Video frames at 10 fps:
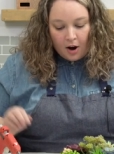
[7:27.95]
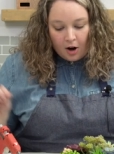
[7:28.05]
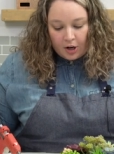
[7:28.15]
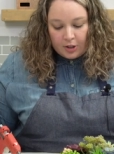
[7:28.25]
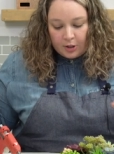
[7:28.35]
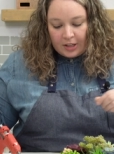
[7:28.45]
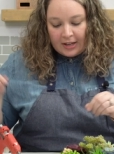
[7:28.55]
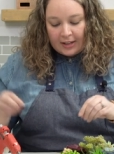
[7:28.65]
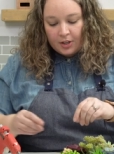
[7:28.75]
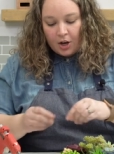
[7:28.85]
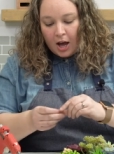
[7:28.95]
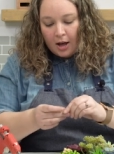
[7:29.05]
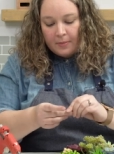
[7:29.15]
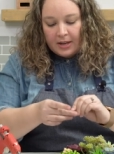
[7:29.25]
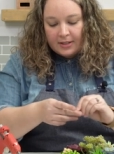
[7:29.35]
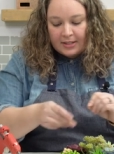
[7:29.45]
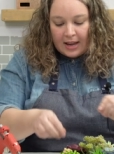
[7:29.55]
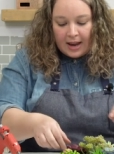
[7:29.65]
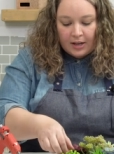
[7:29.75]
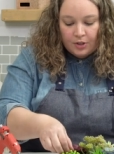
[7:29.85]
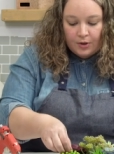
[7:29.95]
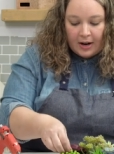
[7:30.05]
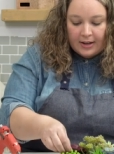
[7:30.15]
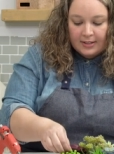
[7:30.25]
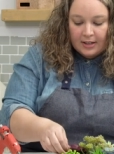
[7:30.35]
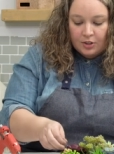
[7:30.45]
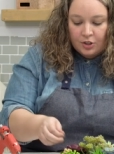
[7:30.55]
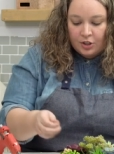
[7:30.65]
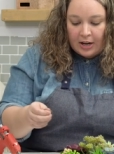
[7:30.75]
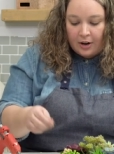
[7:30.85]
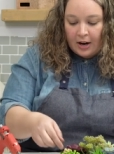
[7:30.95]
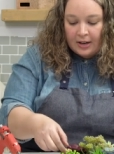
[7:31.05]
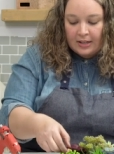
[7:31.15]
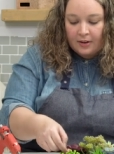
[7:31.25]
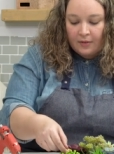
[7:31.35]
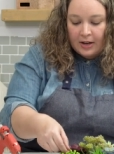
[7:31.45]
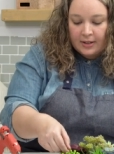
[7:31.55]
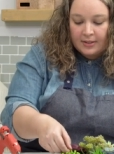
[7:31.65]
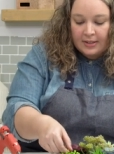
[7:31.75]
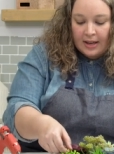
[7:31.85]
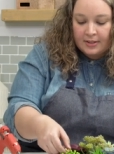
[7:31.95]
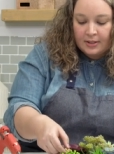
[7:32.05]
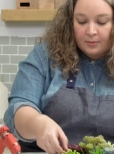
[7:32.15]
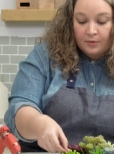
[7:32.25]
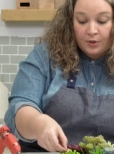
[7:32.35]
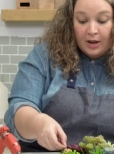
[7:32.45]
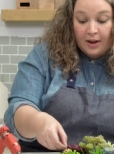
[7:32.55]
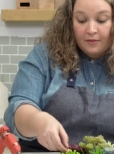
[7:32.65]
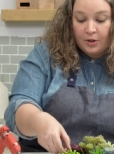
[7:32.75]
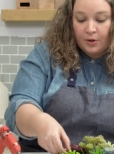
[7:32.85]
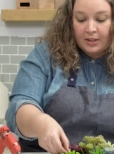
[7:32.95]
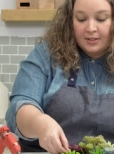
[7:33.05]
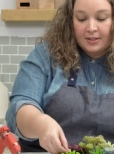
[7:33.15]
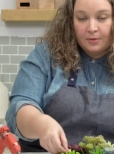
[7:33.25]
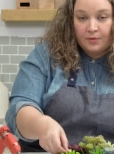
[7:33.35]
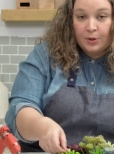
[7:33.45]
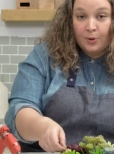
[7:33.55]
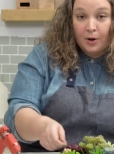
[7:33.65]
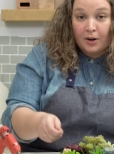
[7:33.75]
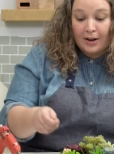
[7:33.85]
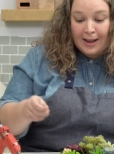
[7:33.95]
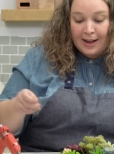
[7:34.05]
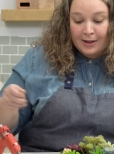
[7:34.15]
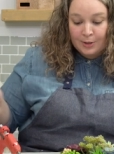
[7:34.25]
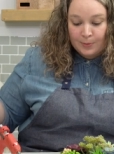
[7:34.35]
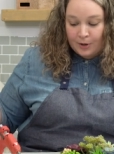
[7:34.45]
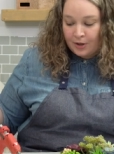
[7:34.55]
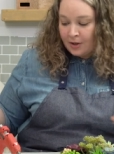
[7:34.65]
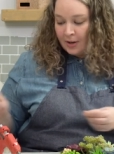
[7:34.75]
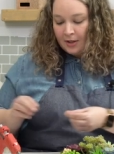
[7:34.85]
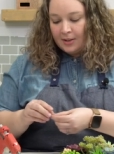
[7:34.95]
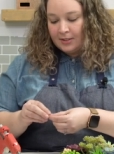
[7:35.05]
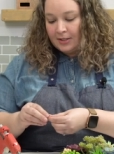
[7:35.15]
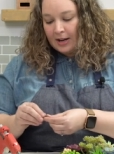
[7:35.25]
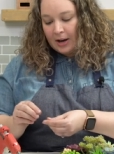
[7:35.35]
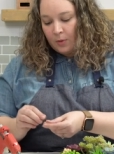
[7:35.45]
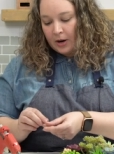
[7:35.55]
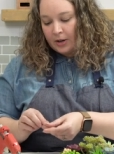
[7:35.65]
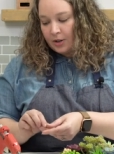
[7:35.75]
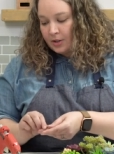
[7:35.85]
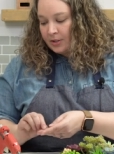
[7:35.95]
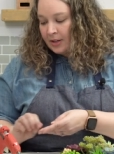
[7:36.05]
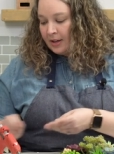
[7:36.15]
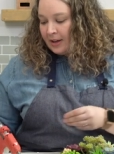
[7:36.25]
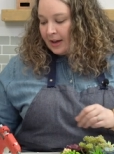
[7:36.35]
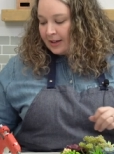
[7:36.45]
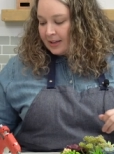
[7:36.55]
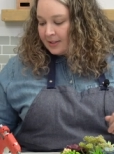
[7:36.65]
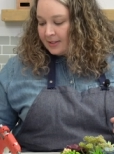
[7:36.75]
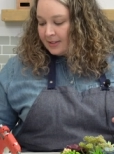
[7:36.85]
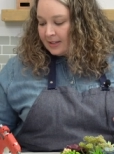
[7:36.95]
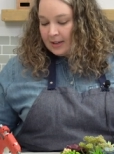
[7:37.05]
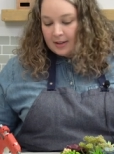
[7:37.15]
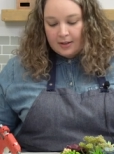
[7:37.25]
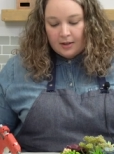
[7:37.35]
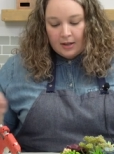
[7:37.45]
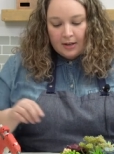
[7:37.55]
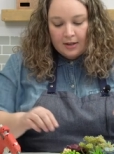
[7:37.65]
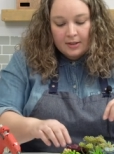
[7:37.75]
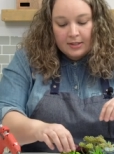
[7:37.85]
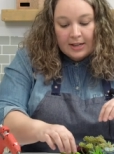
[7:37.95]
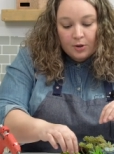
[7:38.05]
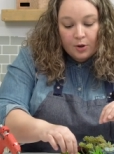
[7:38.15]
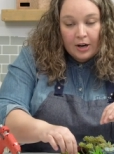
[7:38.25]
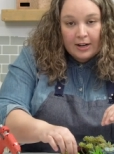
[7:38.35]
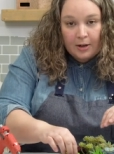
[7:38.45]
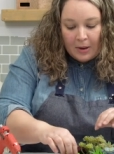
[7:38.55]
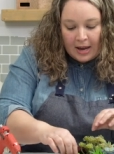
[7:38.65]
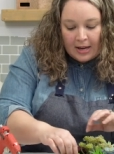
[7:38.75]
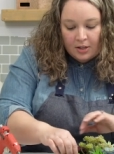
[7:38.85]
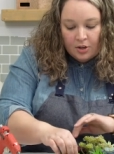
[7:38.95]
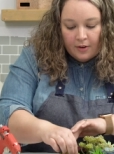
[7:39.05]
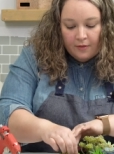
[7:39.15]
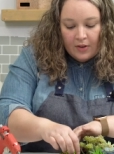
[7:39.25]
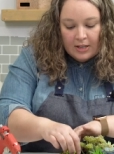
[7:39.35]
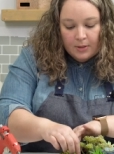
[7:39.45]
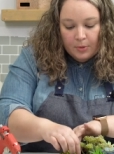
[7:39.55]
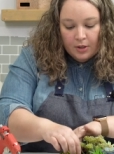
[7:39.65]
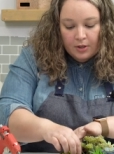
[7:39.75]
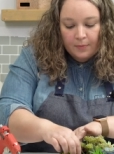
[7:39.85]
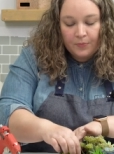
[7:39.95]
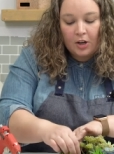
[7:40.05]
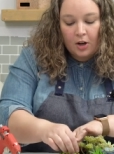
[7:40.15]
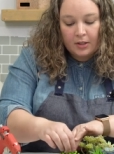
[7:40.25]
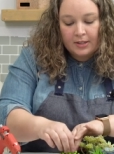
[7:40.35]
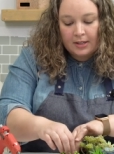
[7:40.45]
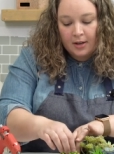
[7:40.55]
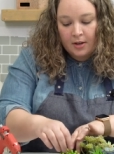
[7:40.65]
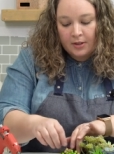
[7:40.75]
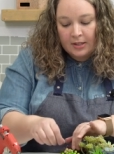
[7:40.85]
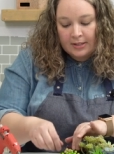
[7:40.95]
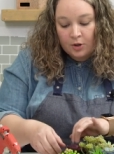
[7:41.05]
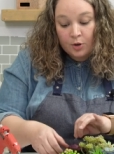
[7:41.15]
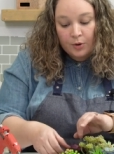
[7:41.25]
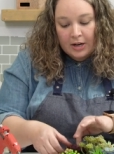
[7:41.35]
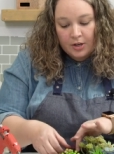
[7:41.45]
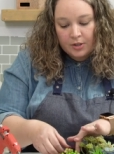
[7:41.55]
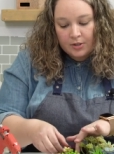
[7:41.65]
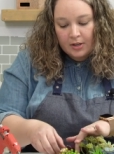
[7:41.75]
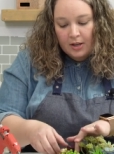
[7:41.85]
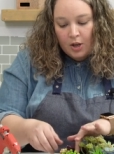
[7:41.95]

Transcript: are looking at the comments and you guys can share any advice that some of you have i know that some of you are expert diyers i can see it in the Decocrated page on facebook called uh, the Deco Creators,